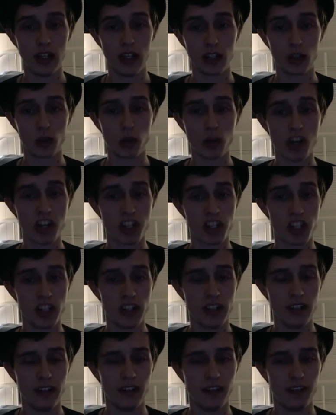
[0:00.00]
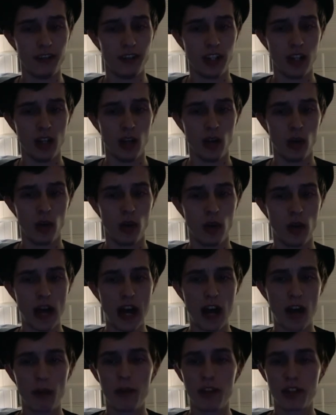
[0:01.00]
question of
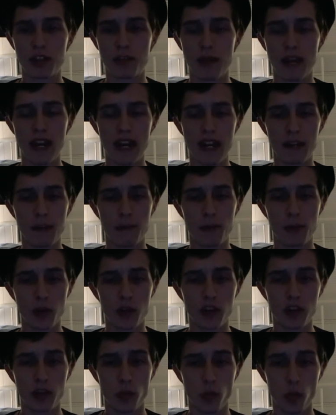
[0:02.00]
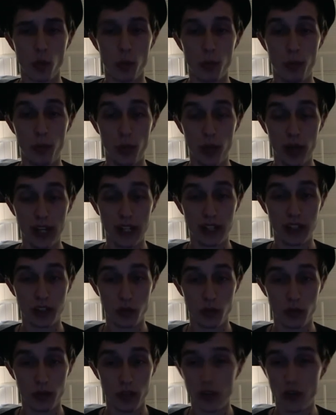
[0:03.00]
how much pain a person will bring
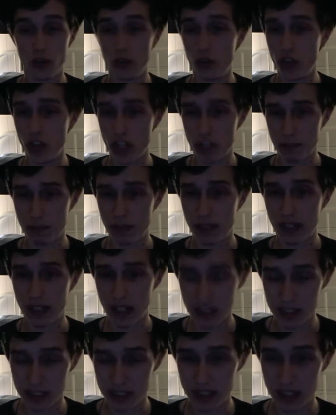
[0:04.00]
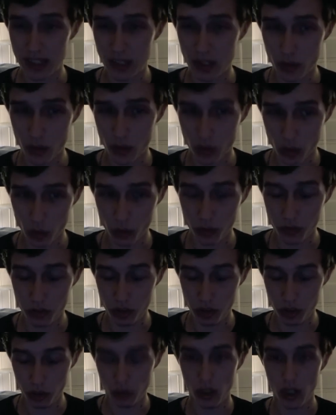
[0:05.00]
to another just because they are told
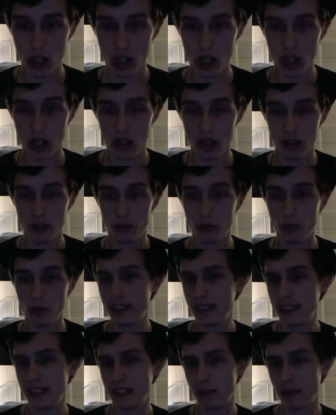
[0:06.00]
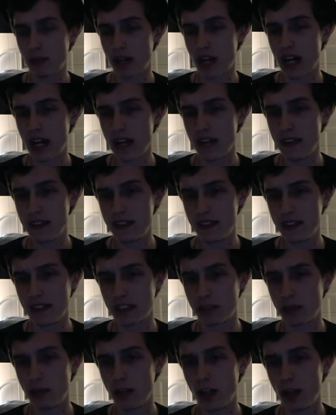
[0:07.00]
to. The reasoning behind this
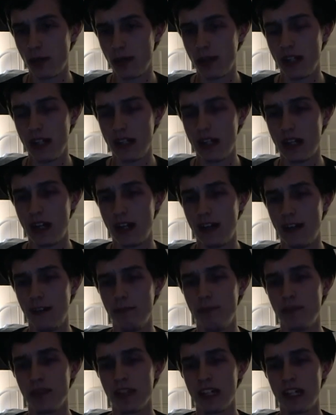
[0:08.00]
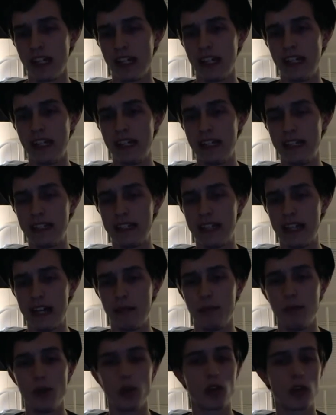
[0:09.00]
experiment is
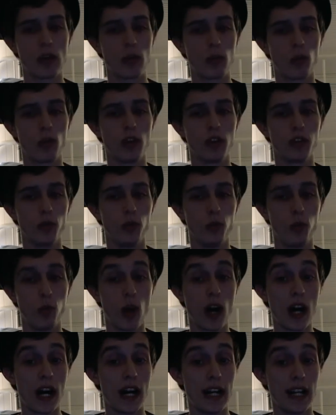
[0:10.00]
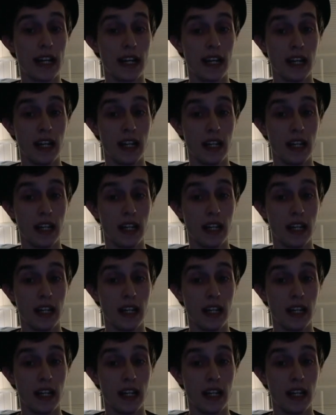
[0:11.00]
that Milgram wondered why